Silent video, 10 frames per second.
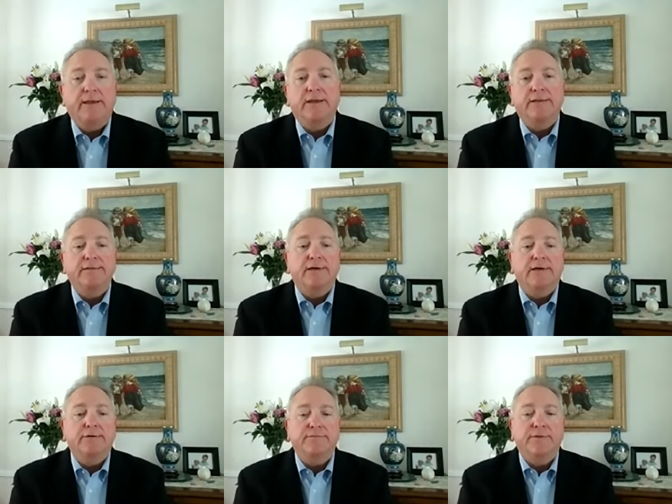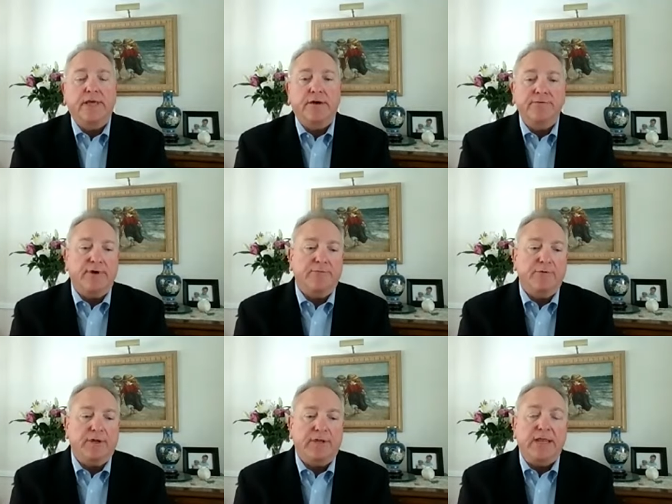and, uh, and now we've at
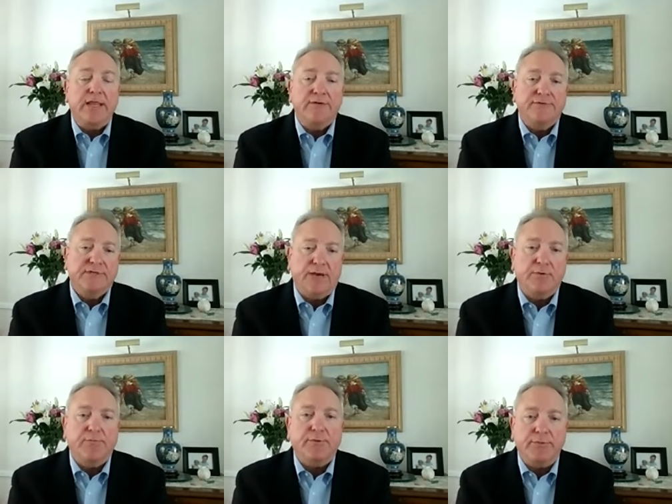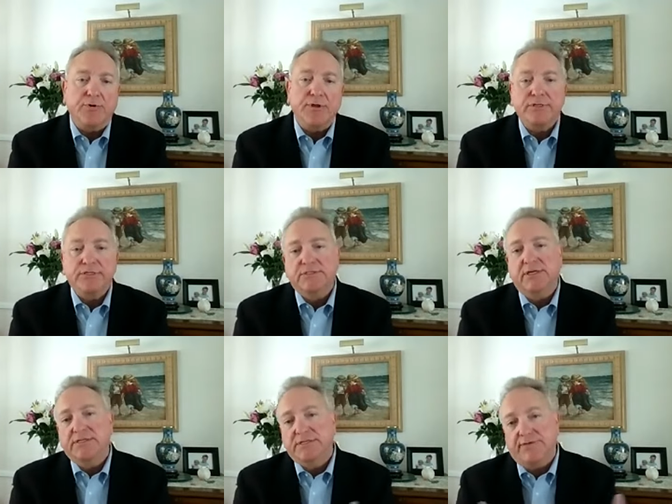any given time we're promoting
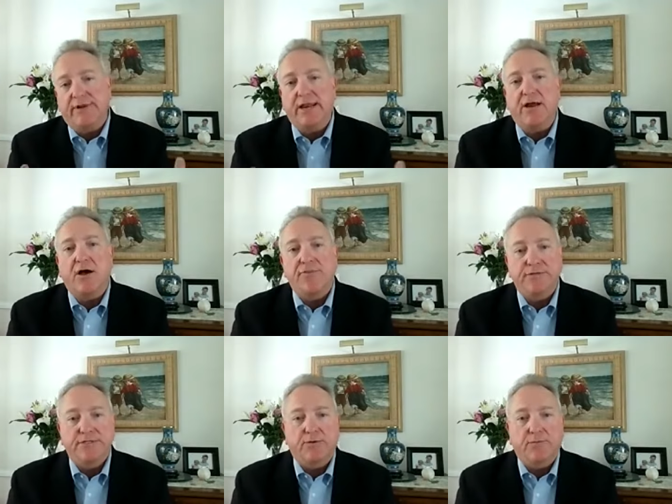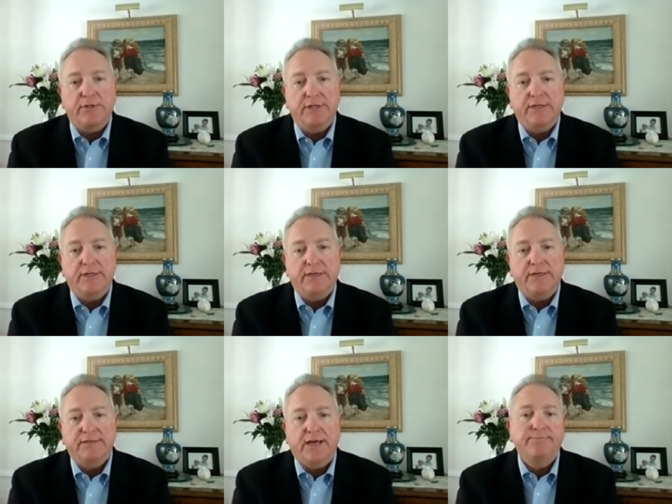six seven eight authors at one at,
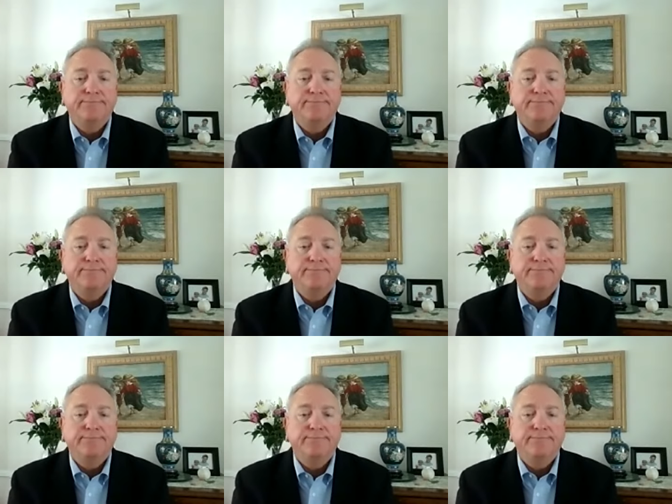at a time